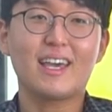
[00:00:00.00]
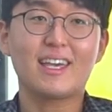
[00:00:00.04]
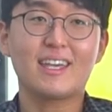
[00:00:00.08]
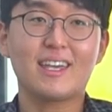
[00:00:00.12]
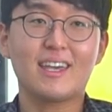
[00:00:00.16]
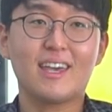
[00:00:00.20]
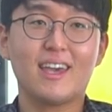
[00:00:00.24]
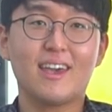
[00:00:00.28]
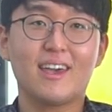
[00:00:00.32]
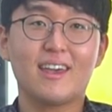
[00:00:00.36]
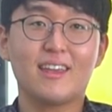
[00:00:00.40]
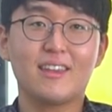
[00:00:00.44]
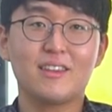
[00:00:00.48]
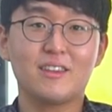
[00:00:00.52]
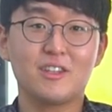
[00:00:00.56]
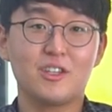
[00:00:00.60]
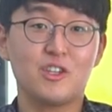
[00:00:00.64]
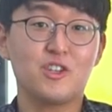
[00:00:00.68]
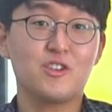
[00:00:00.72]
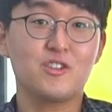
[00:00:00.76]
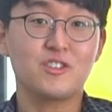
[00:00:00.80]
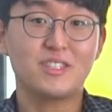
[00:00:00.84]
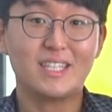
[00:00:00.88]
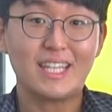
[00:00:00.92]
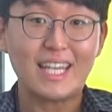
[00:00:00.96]
can
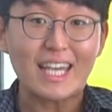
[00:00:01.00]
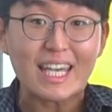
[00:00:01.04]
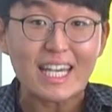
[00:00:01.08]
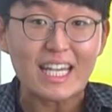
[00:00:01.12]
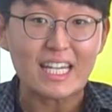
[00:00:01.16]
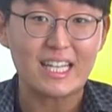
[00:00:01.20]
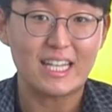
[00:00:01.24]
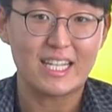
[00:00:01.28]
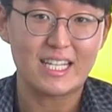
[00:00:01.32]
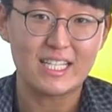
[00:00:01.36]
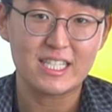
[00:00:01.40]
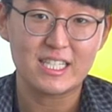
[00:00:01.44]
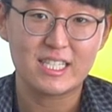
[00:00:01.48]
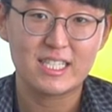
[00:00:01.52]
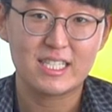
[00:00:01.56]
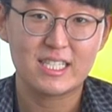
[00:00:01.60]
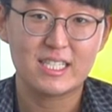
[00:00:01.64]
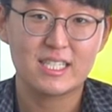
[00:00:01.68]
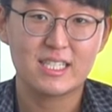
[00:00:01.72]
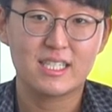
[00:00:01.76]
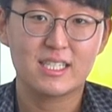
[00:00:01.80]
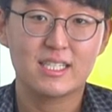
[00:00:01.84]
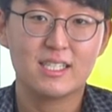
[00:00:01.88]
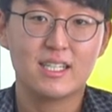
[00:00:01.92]
use English